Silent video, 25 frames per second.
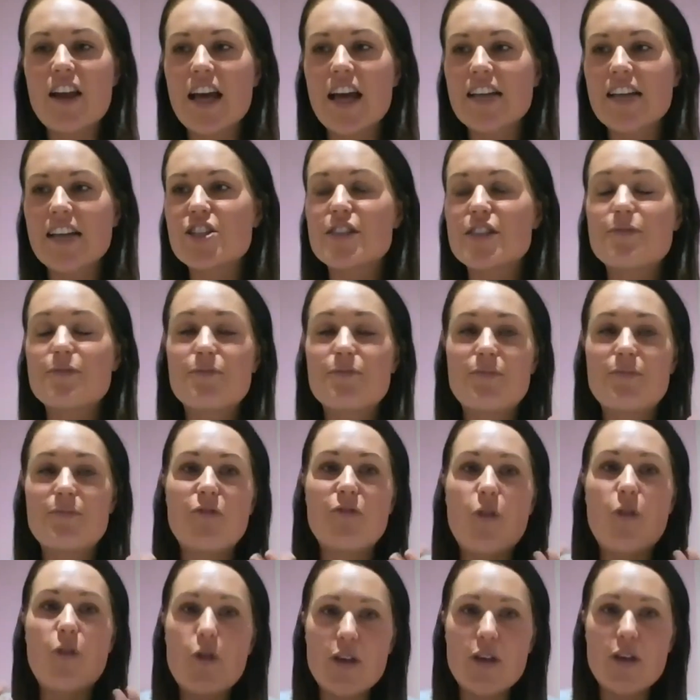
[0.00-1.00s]
like just
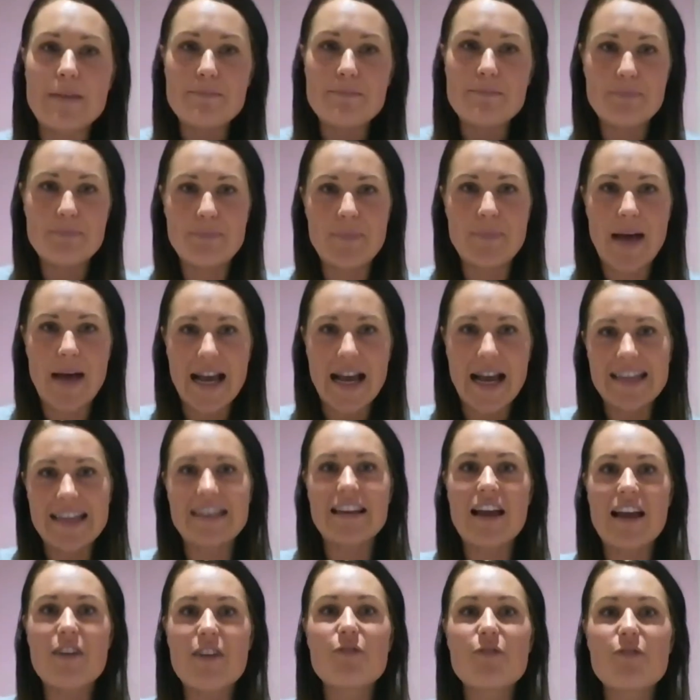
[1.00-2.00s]
falling back in
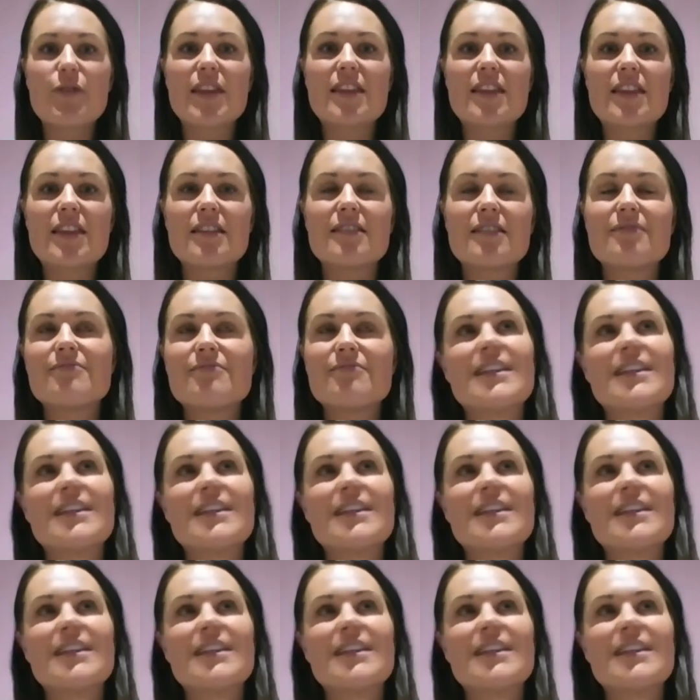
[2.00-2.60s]
love with the